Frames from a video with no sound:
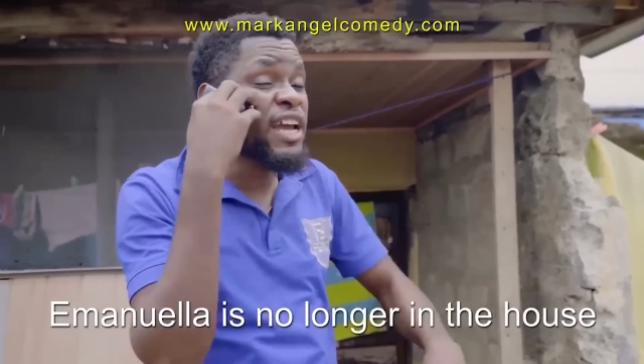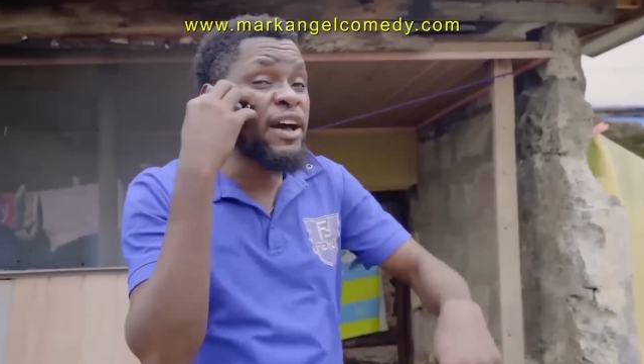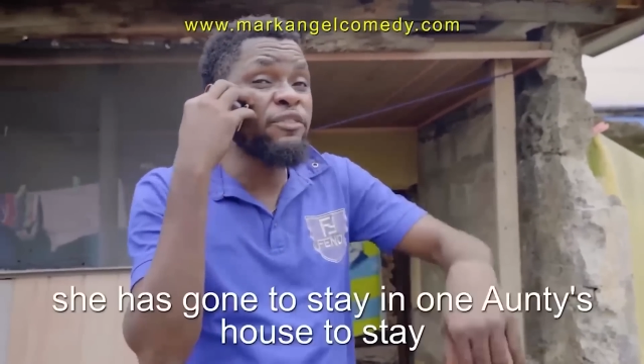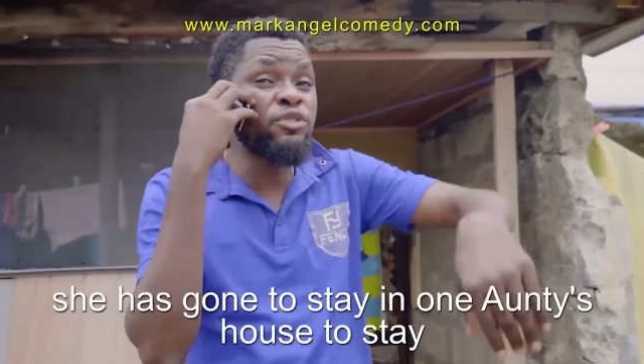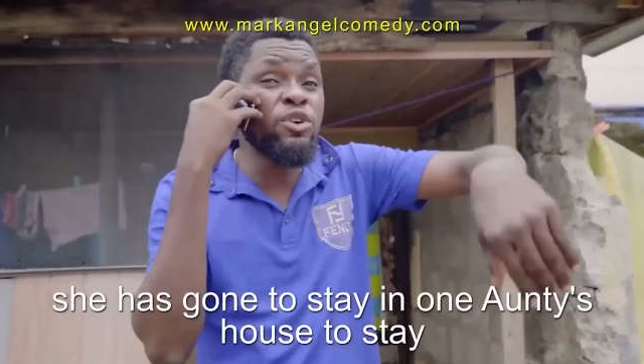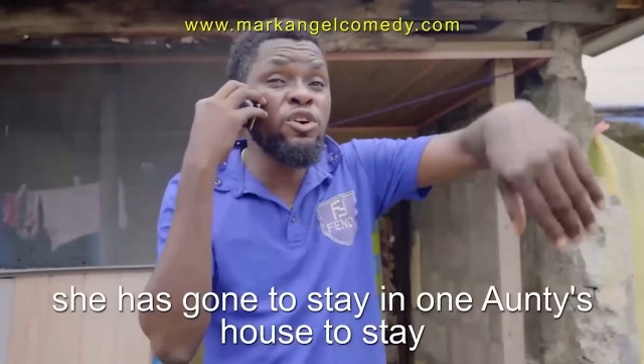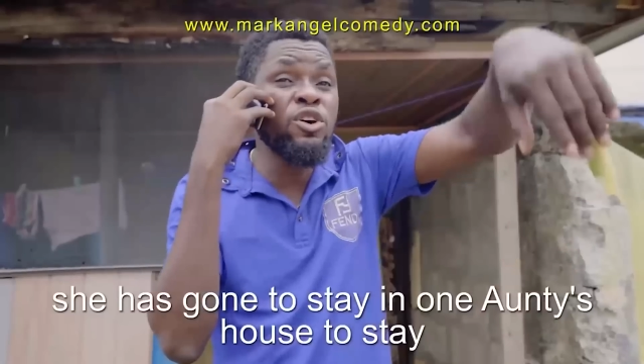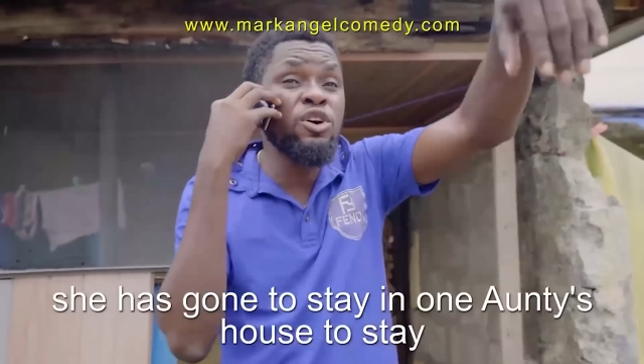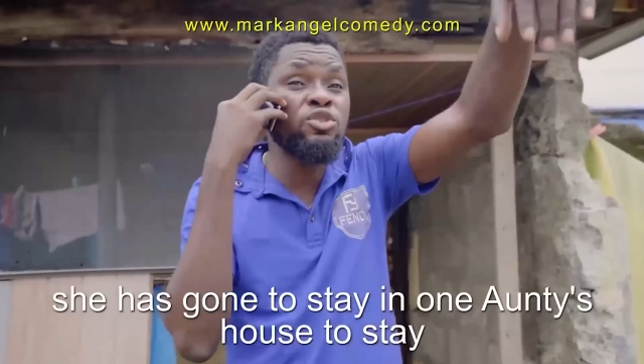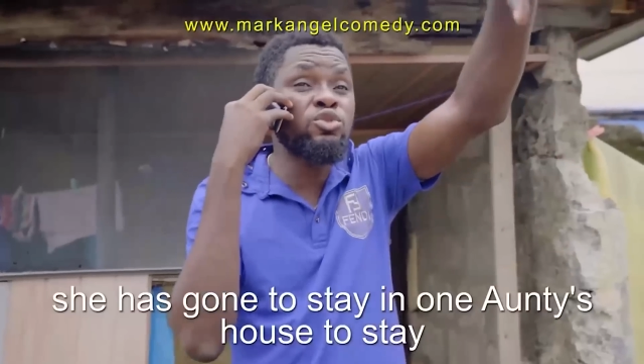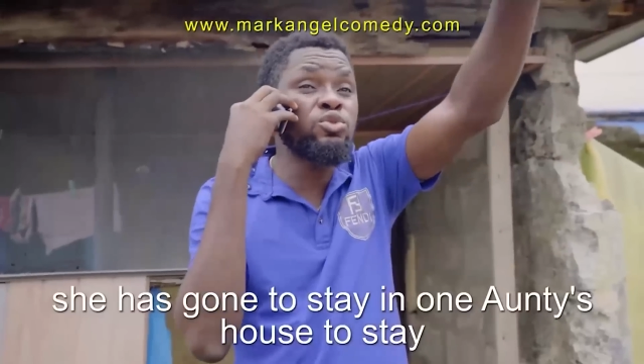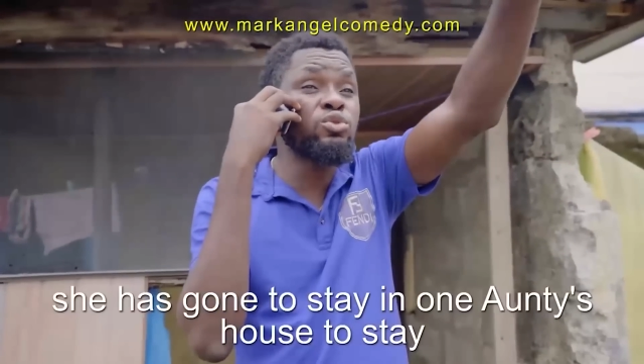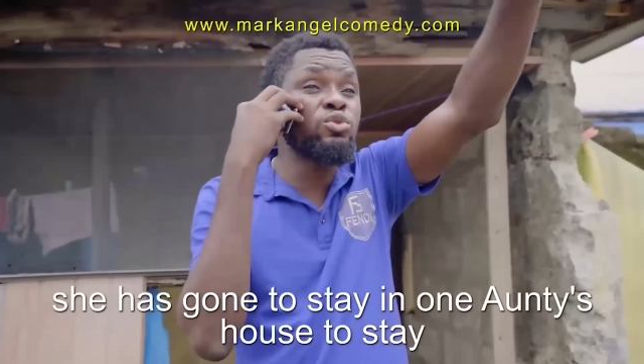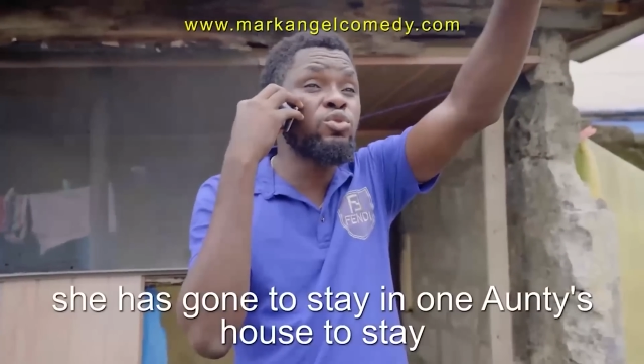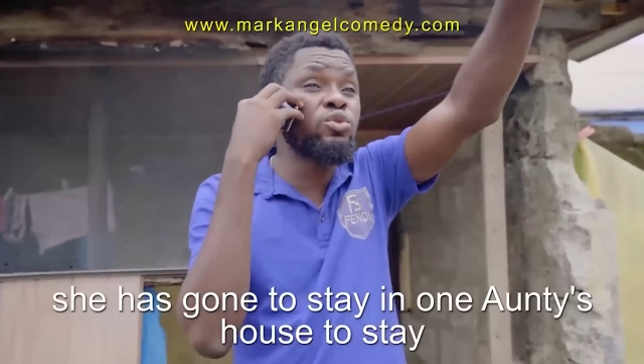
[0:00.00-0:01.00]
She have go
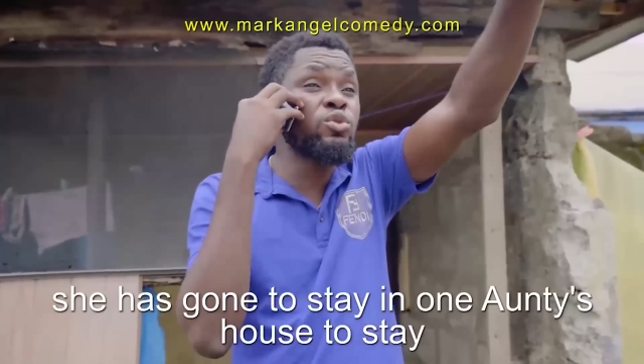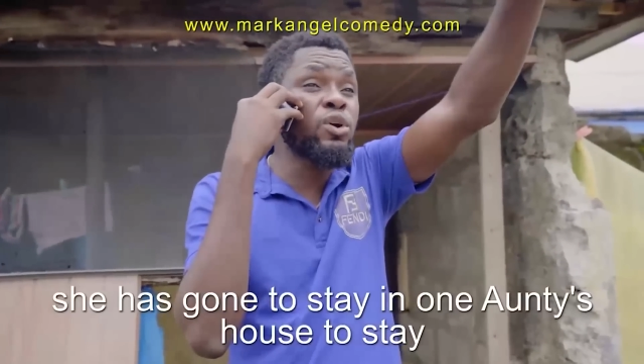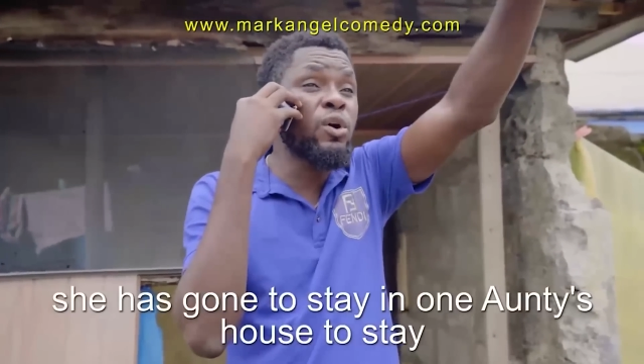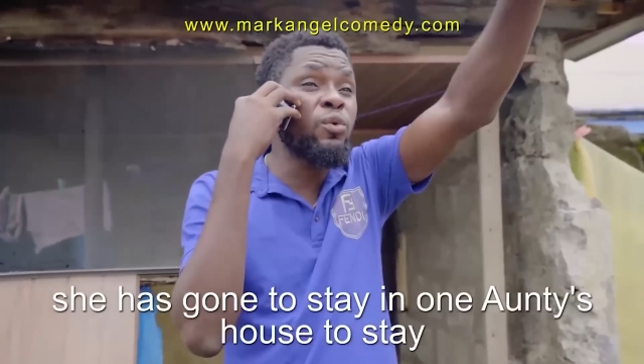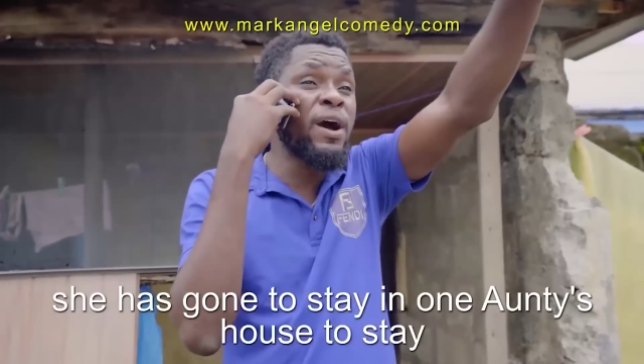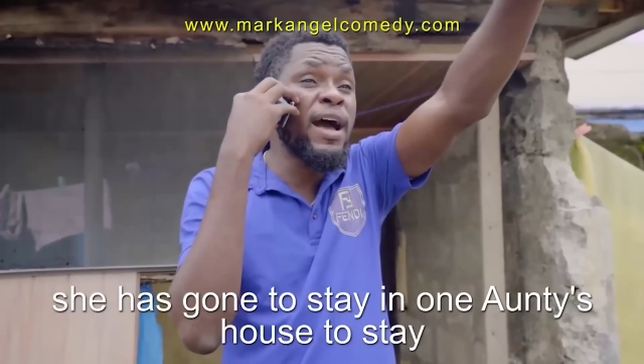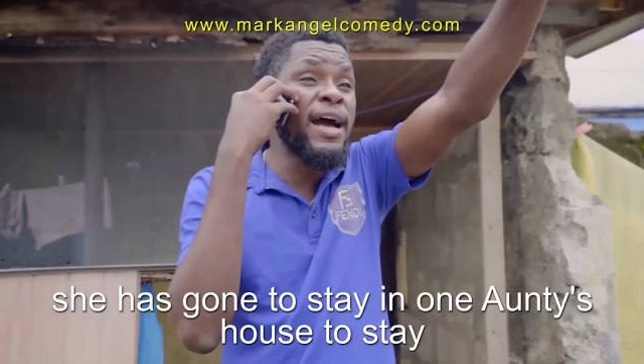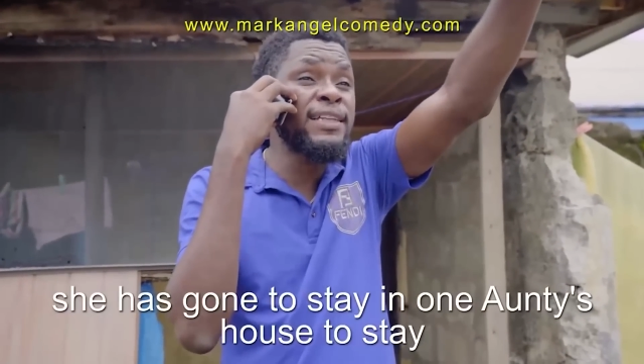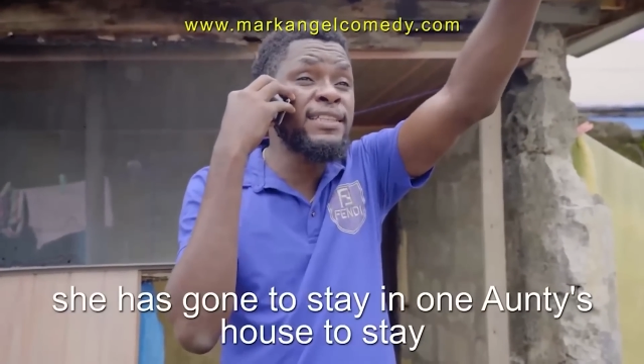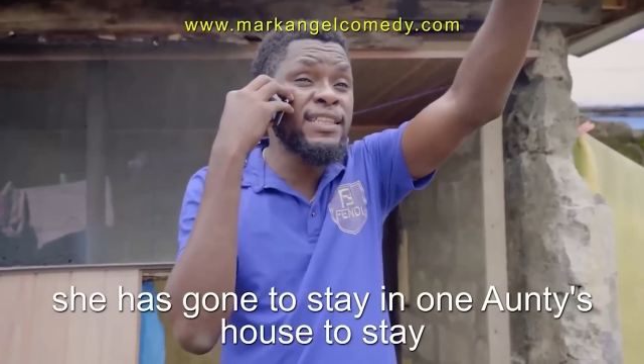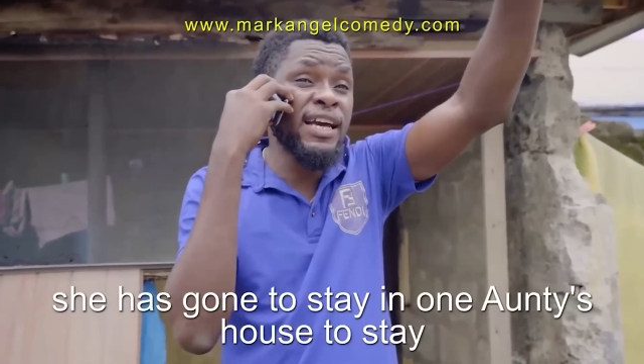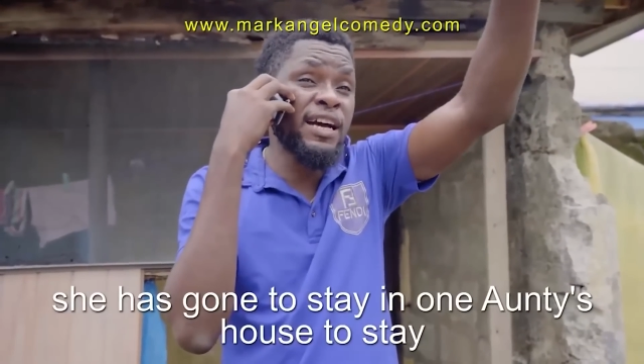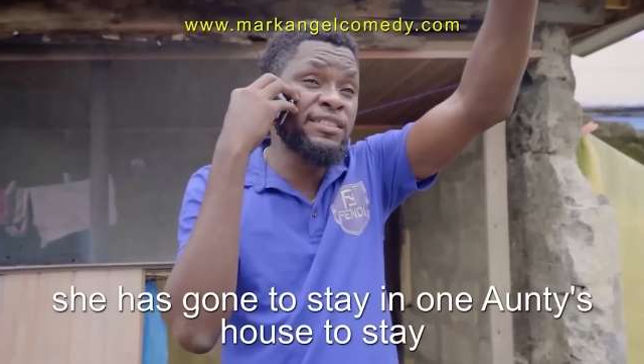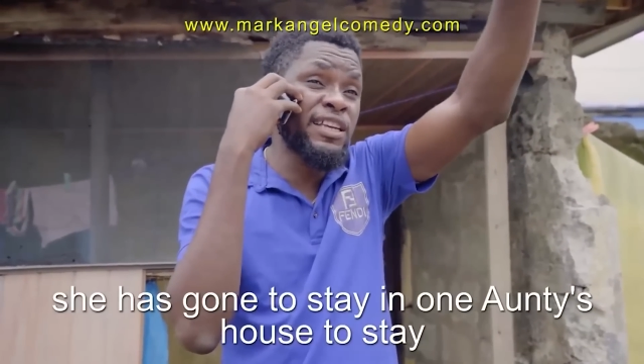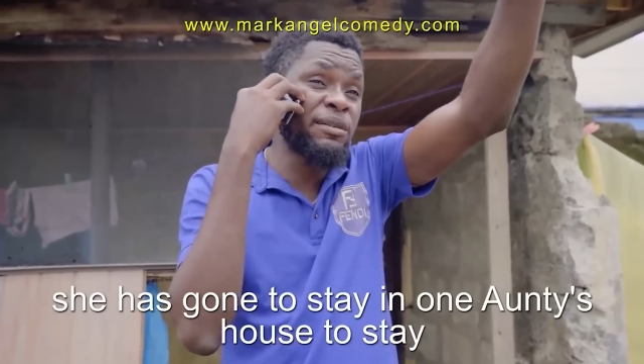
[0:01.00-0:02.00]
to one
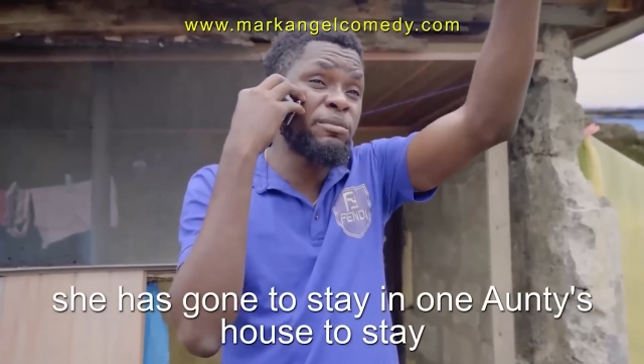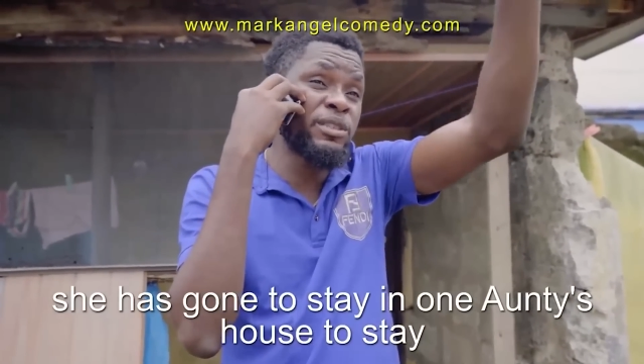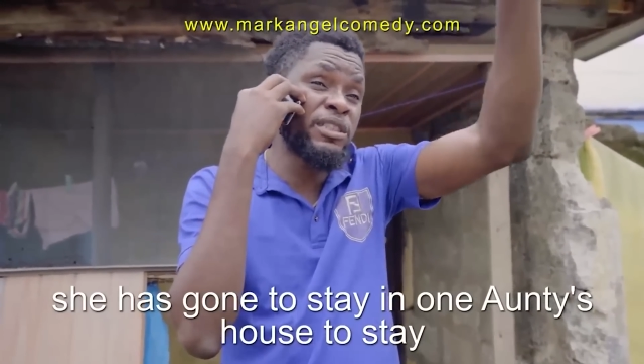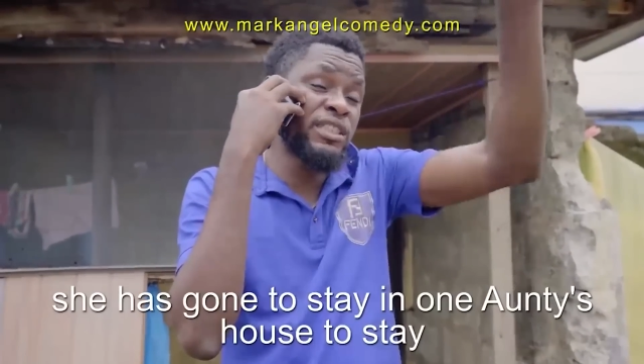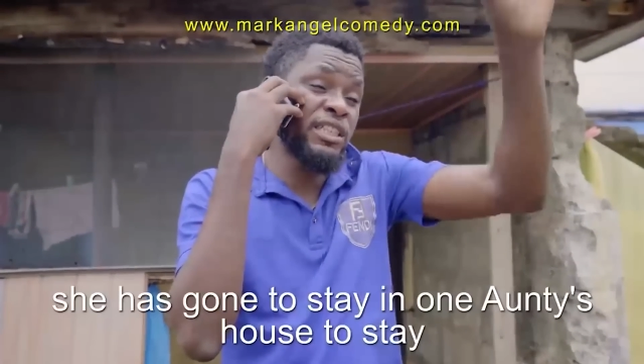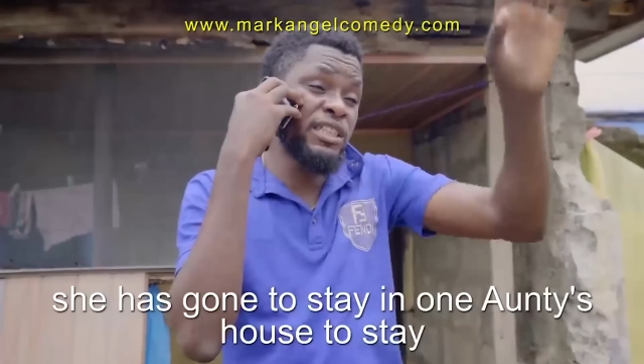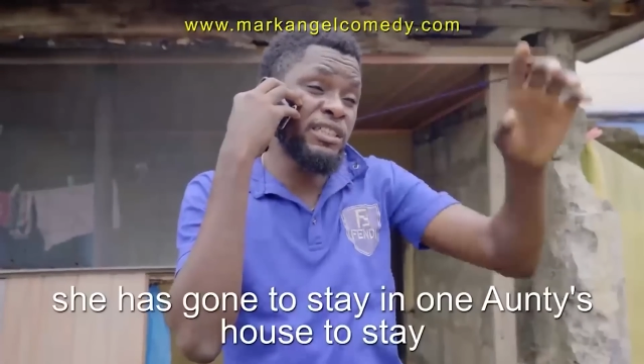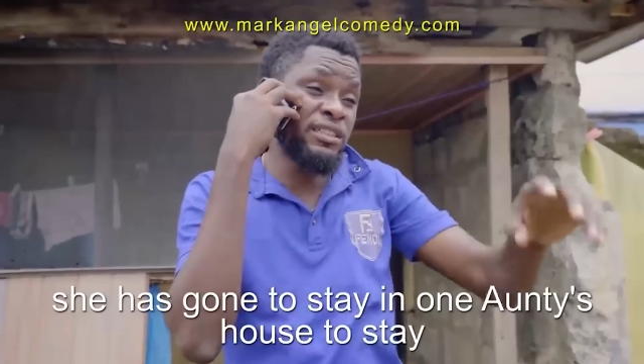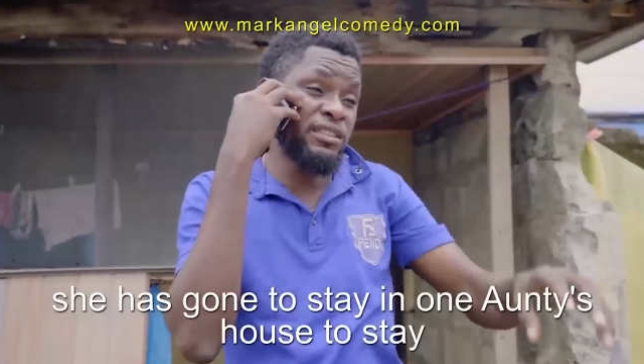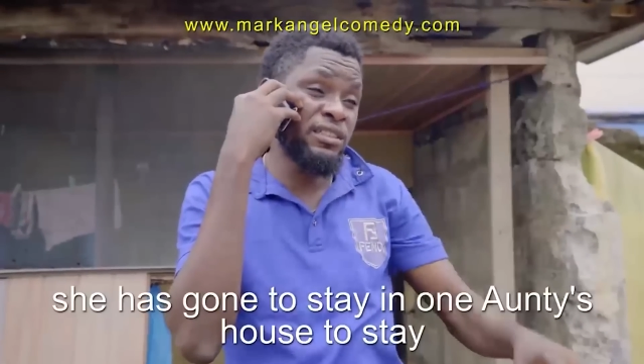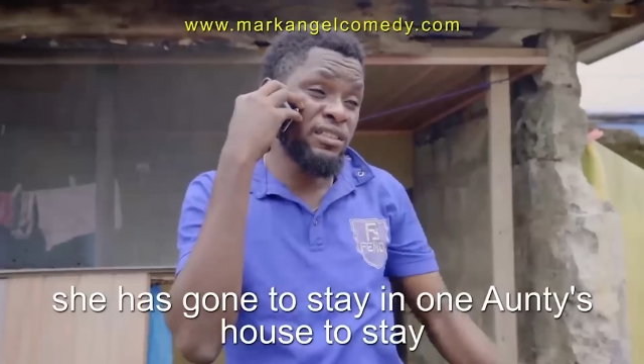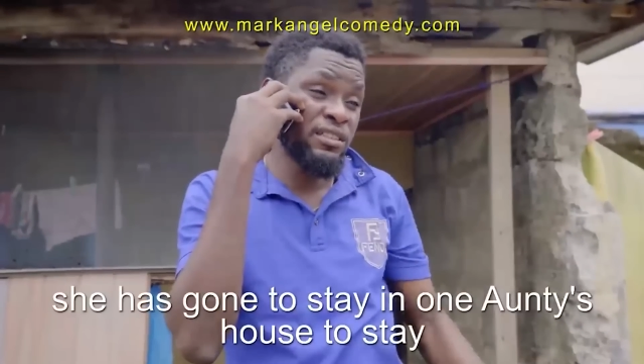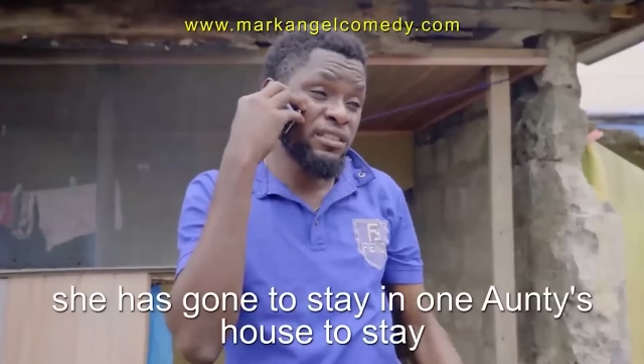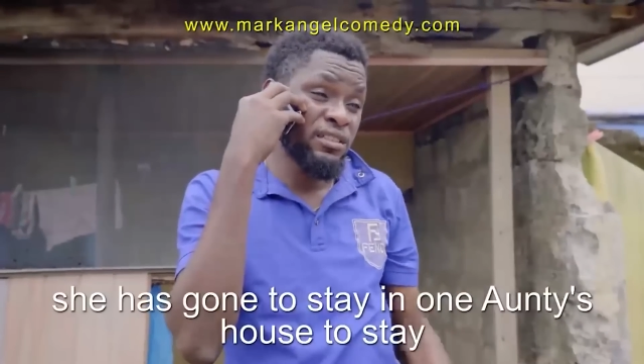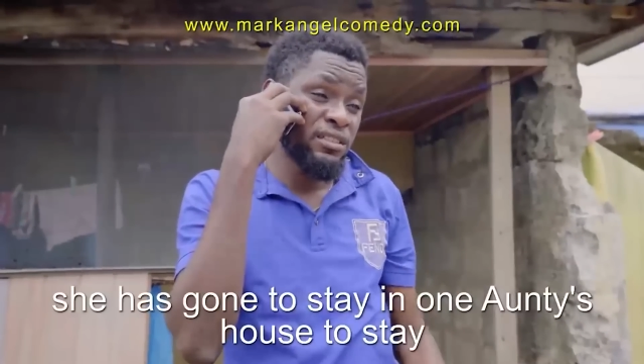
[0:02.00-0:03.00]
auntie house and be
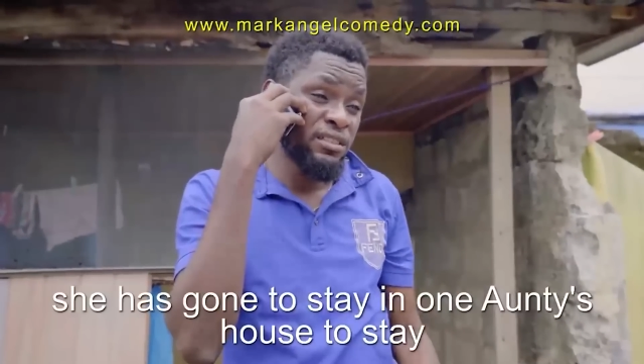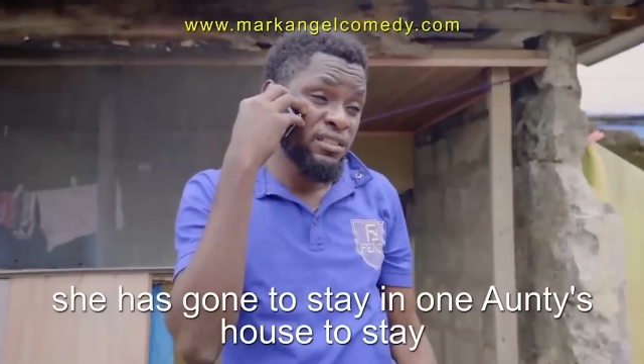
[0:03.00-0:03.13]
staying.